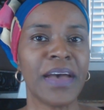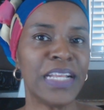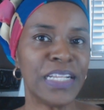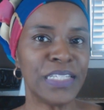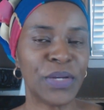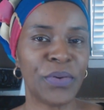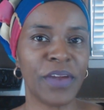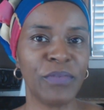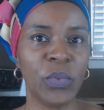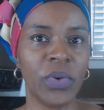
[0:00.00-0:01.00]
Hello
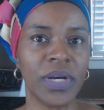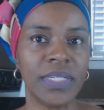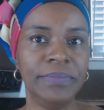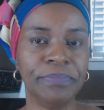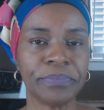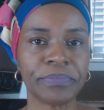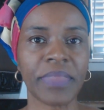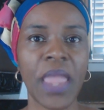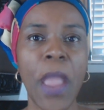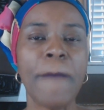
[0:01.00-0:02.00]
everyone,
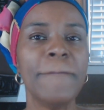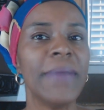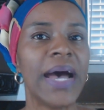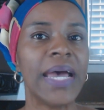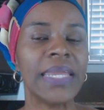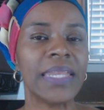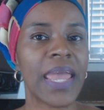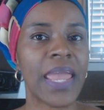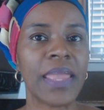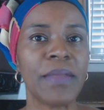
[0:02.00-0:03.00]
my
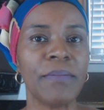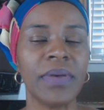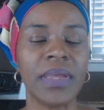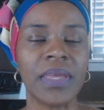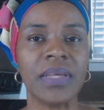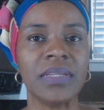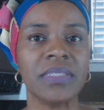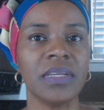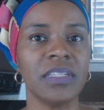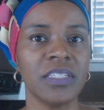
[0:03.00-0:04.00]
name
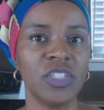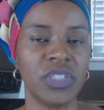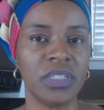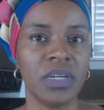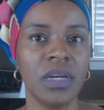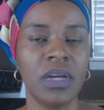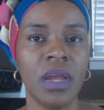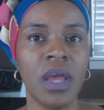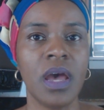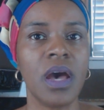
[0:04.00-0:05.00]
is
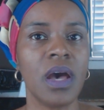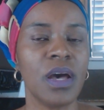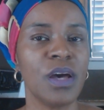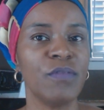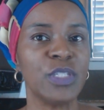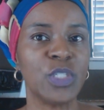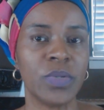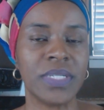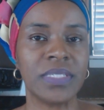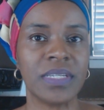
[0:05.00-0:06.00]
Alicia of
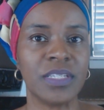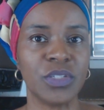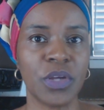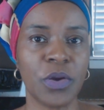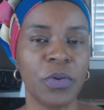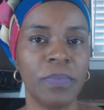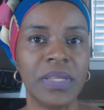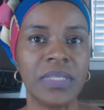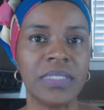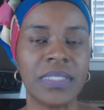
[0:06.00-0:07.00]
Twist and
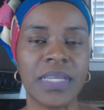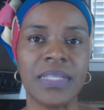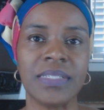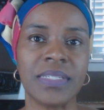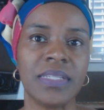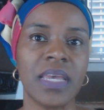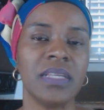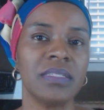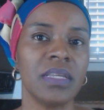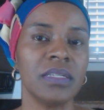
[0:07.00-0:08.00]
Turbans, and
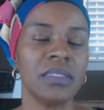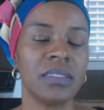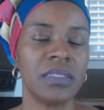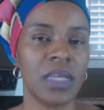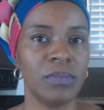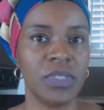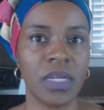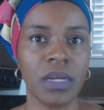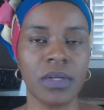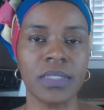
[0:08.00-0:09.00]
today's
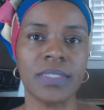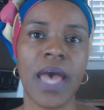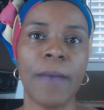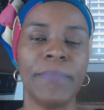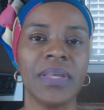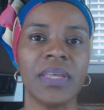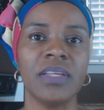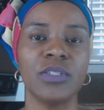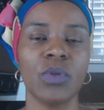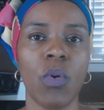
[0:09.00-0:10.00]
subject or topic
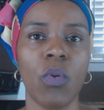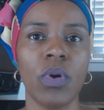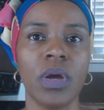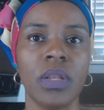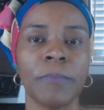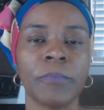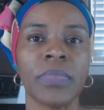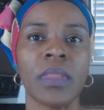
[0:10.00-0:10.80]
is on